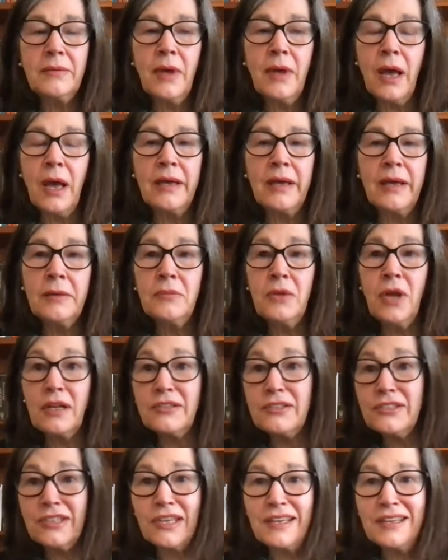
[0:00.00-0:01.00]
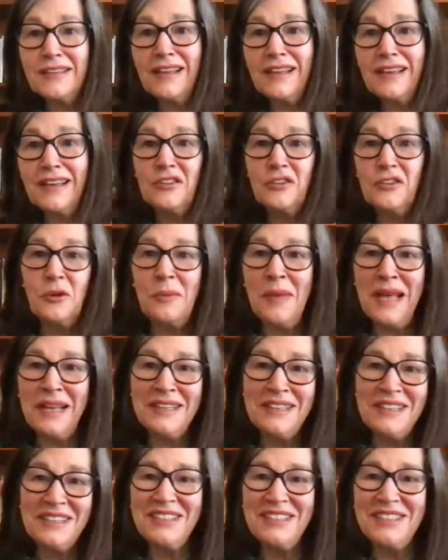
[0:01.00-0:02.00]
I am not saying that
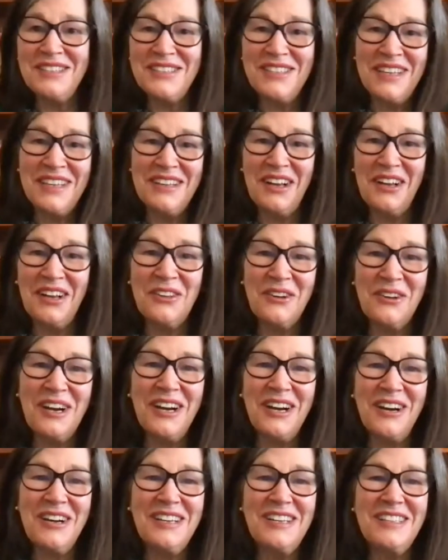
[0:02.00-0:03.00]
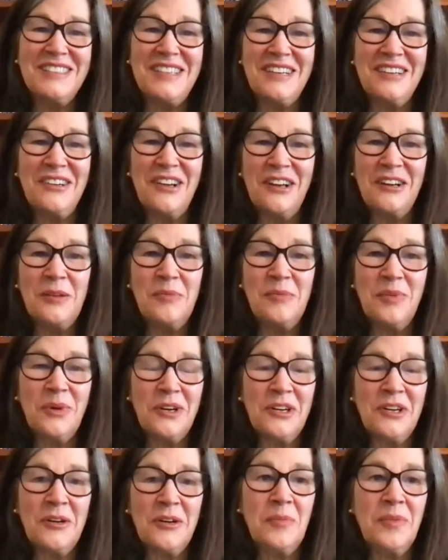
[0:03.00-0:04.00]
humanities and other areas are not
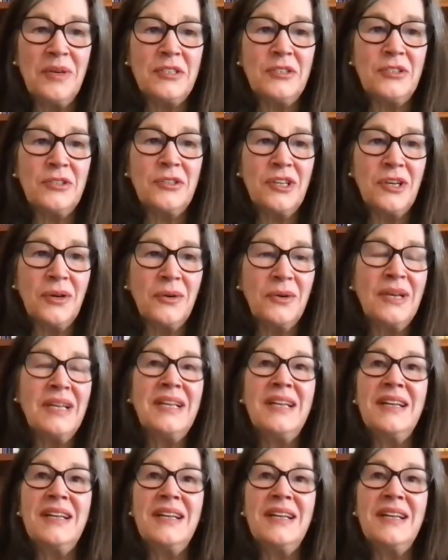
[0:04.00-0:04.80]
important, but you know,